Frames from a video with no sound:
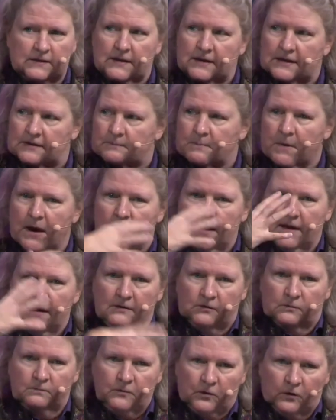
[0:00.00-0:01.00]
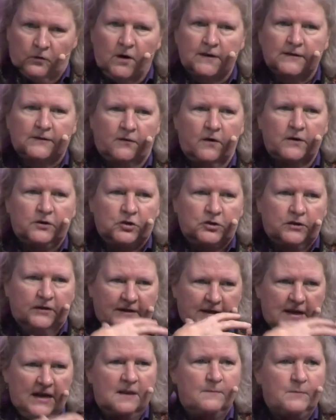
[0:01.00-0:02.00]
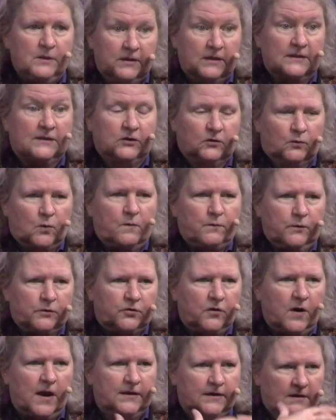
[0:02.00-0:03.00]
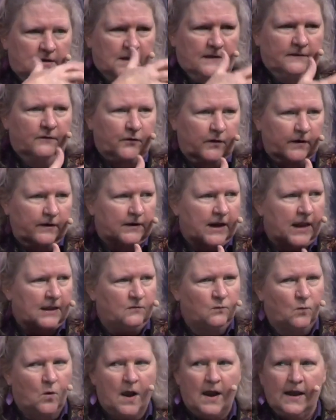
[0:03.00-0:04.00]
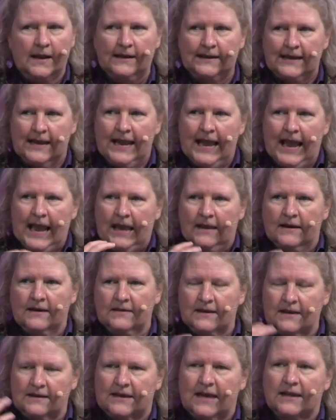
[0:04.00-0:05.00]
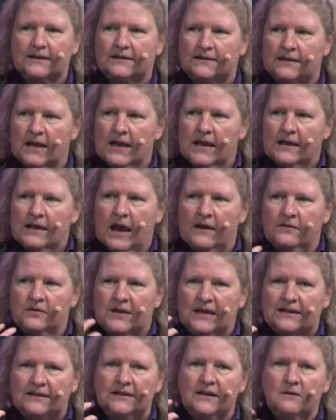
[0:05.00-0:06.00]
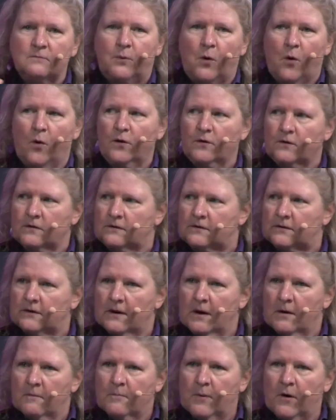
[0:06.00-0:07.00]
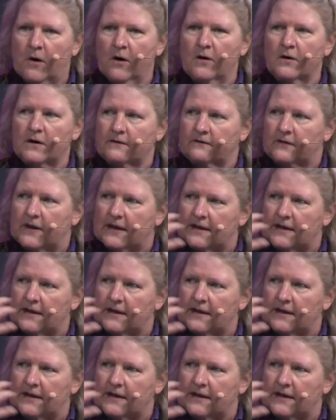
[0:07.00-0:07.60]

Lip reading: my cross-functional team, and this is what we're trying to deliver and why. And I think that's an important part of getting